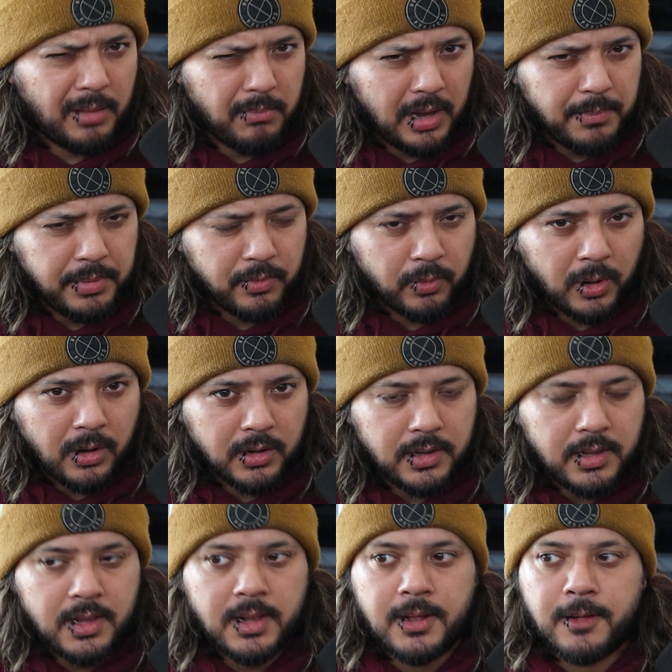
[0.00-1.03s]
I might be
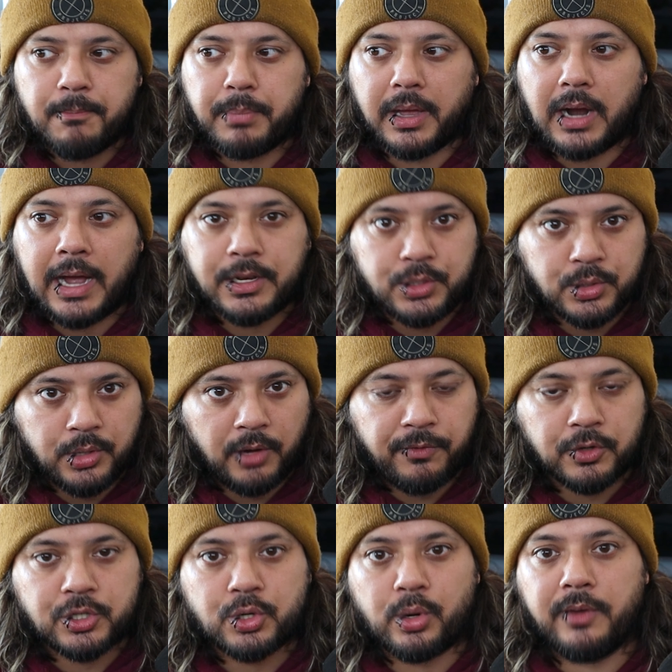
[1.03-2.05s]
wrong, but I do know
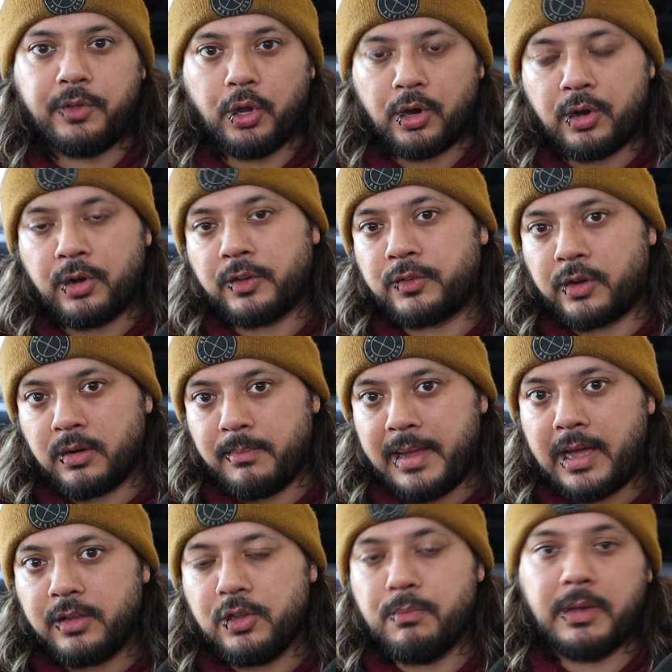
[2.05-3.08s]
for sure if you earn a certain
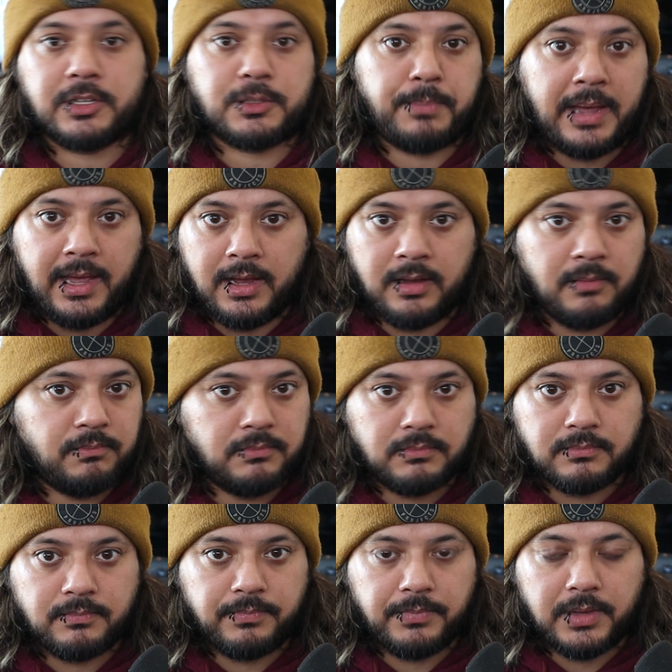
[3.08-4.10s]
amount, you must pay
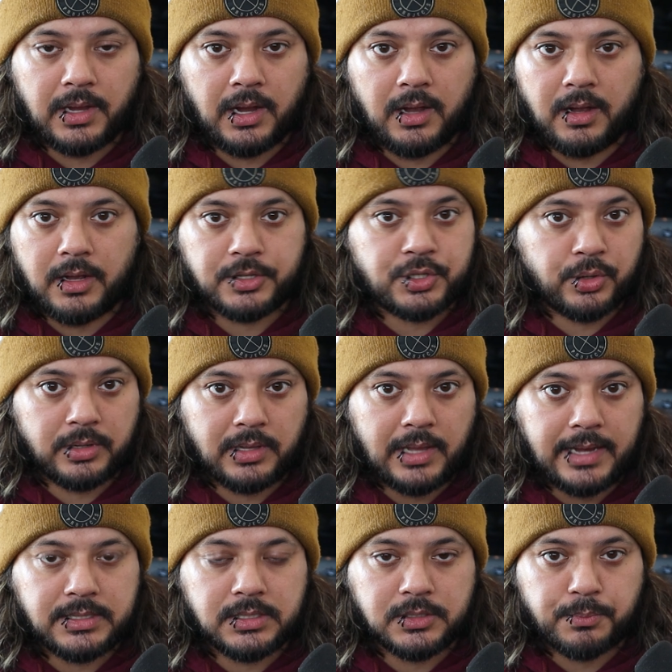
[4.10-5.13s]
a certain
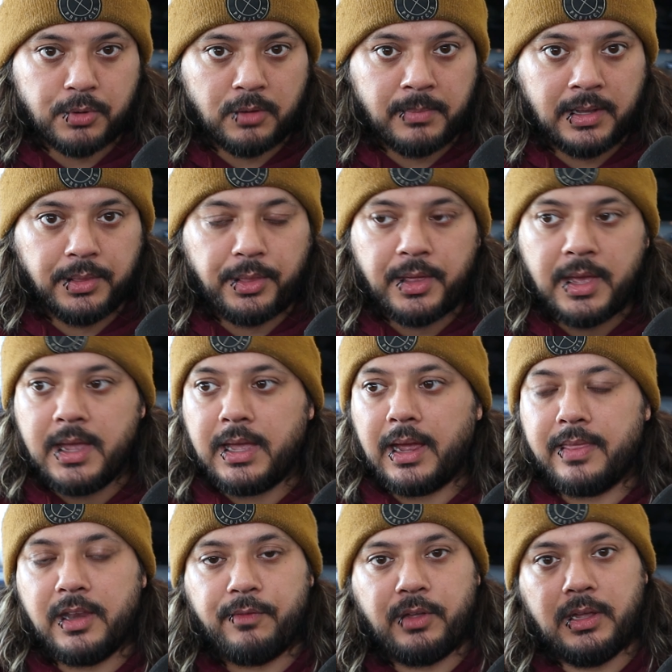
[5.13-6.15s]
license per month, and
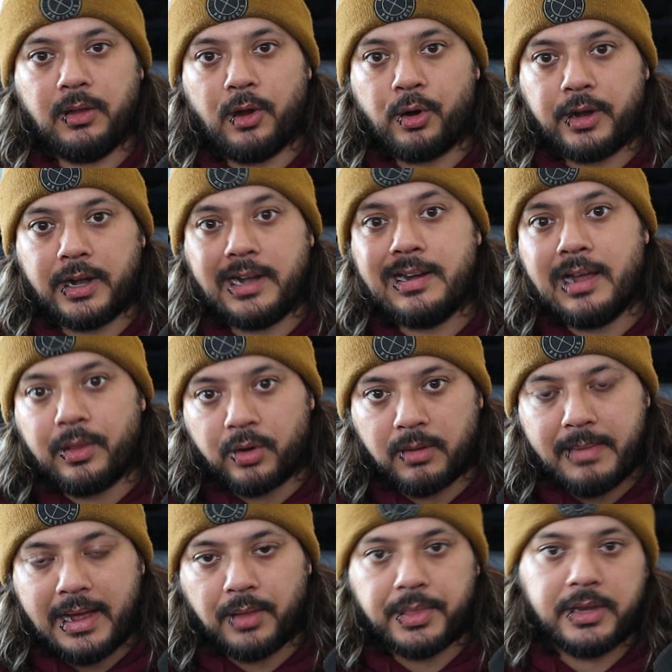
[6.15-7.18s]
then if you earn another
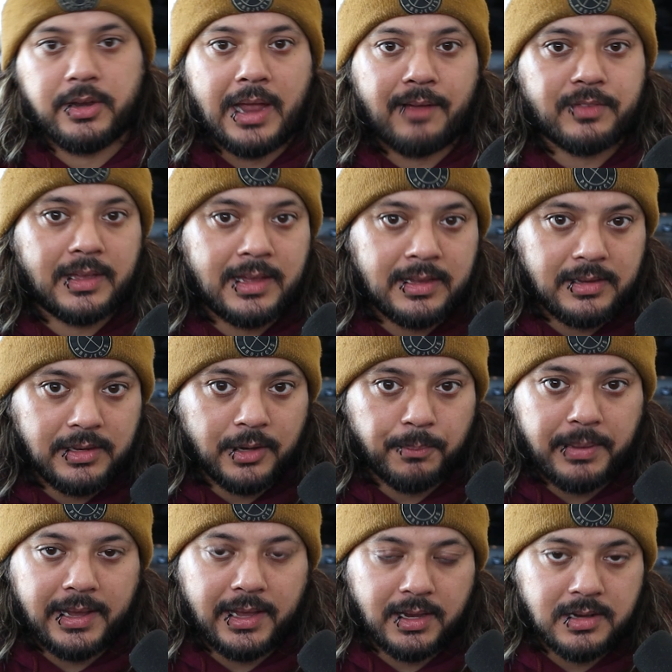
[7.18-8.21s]
amount, then you have to, you know,
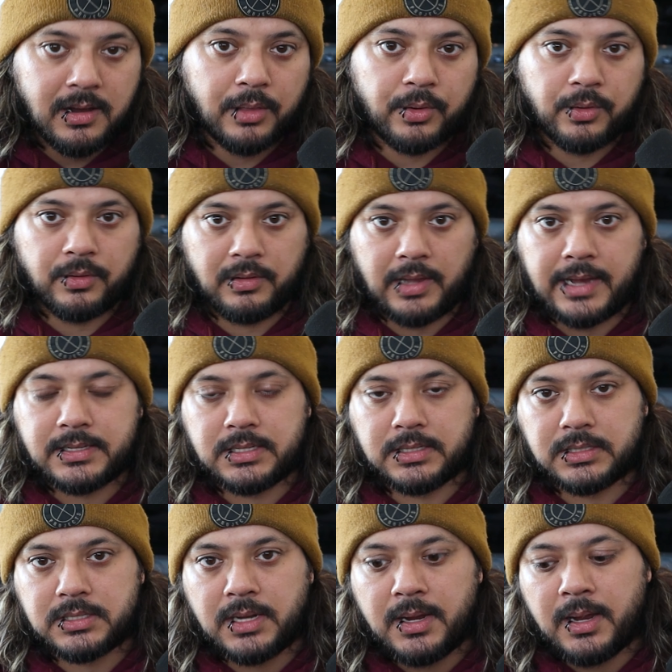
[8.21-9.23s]
pay another
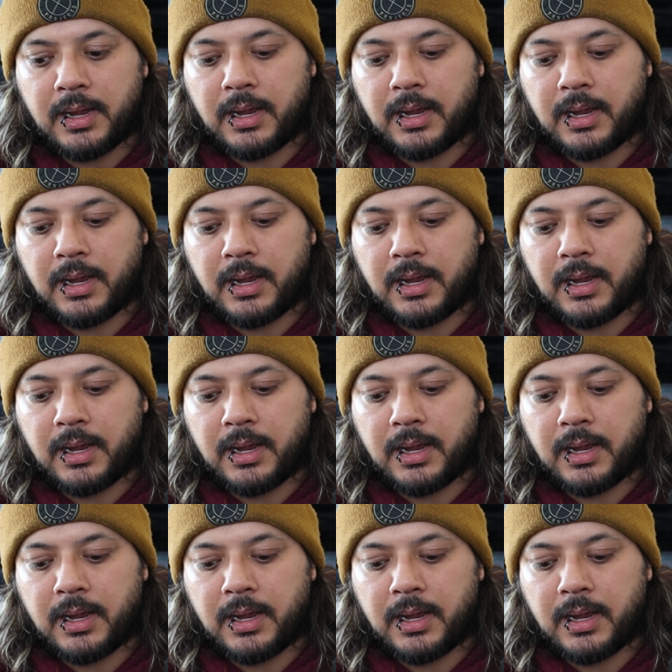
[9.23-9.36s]
license